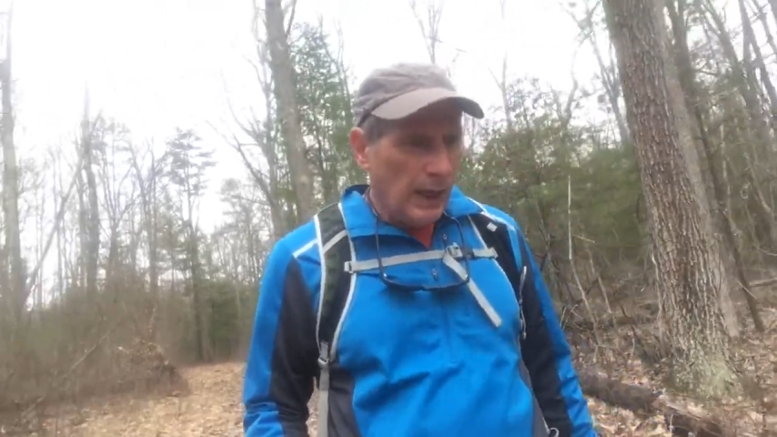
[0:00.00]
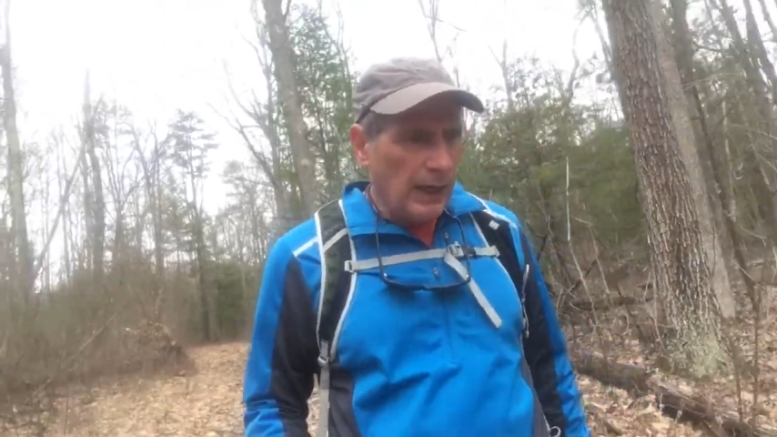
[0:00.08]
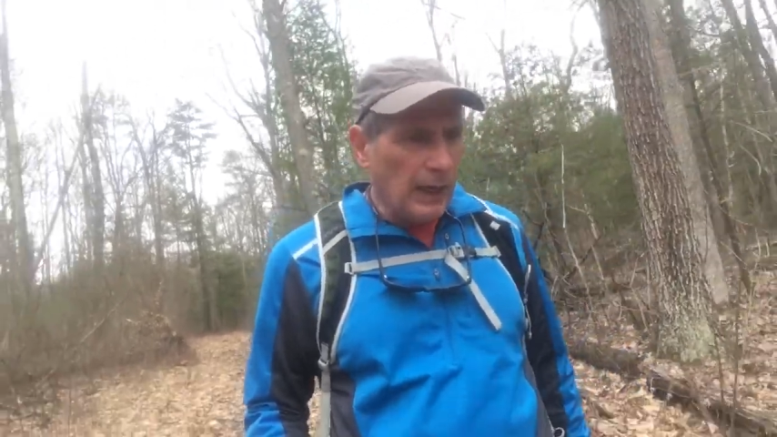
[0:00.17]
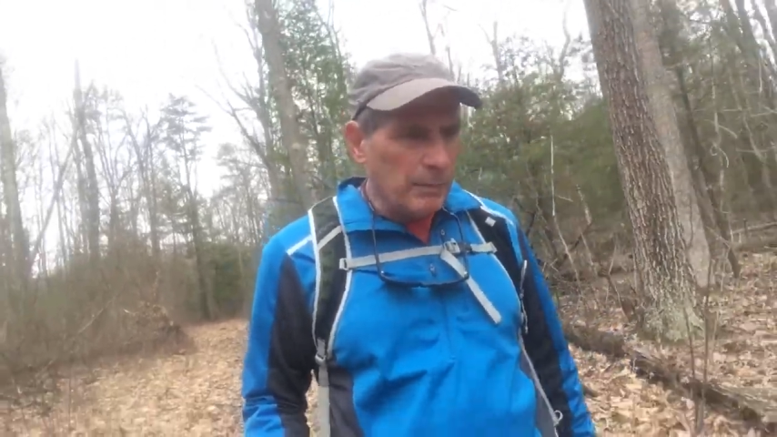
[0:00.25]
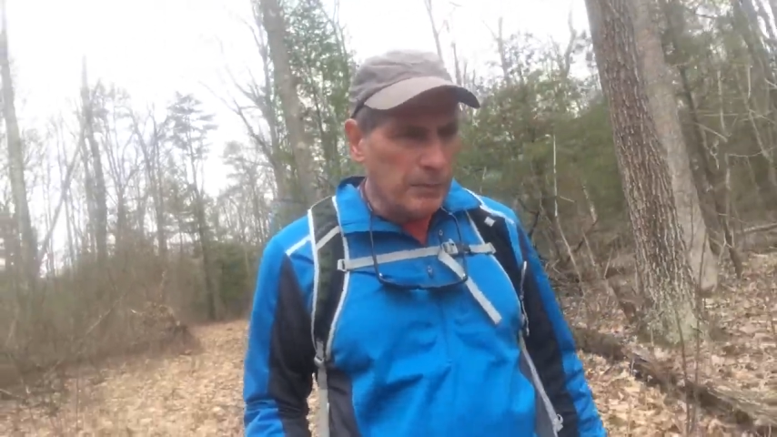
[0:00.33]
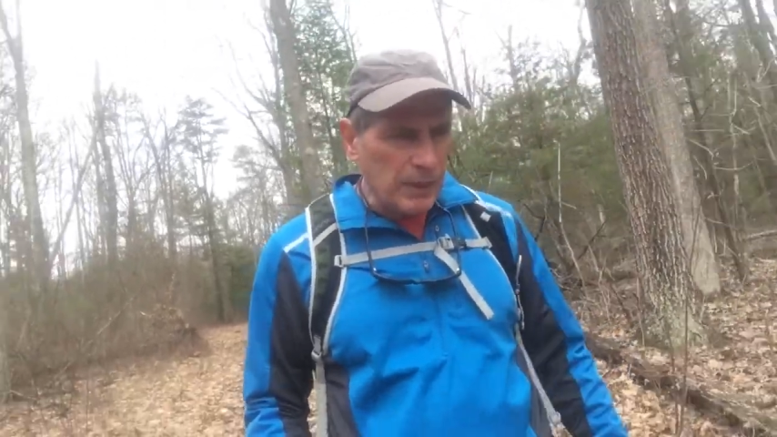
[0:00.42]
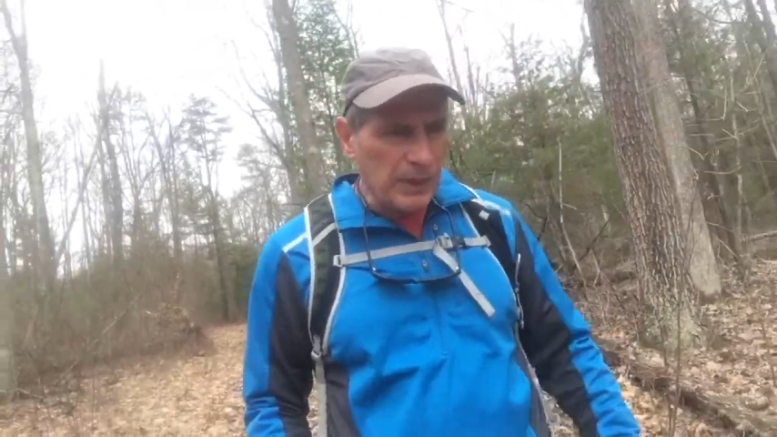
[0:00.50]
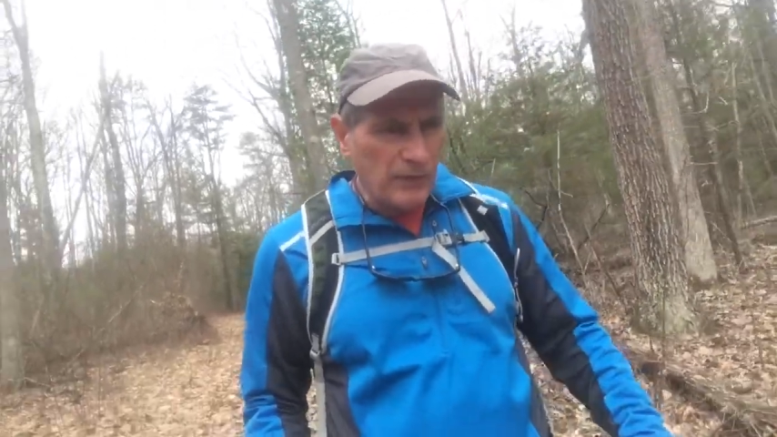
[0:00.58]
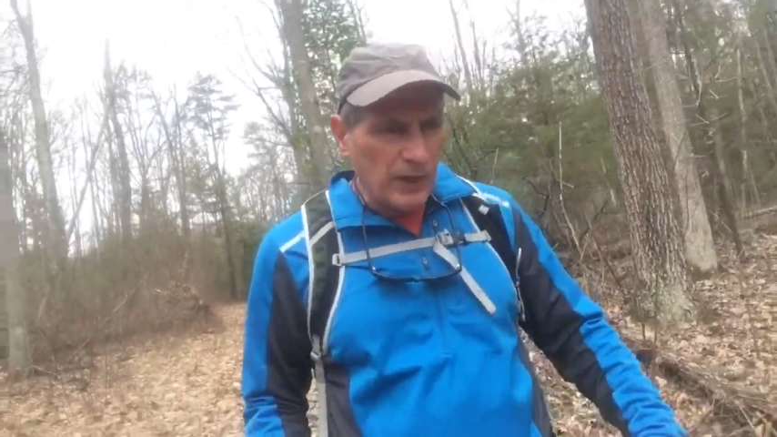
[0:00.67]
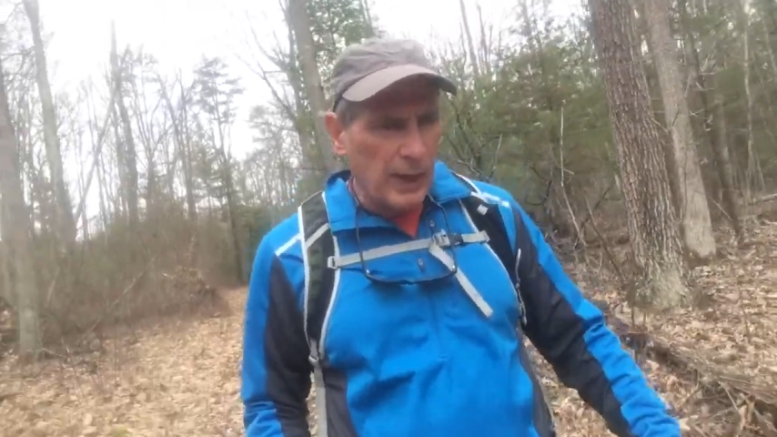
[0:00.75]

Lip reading: and I believe,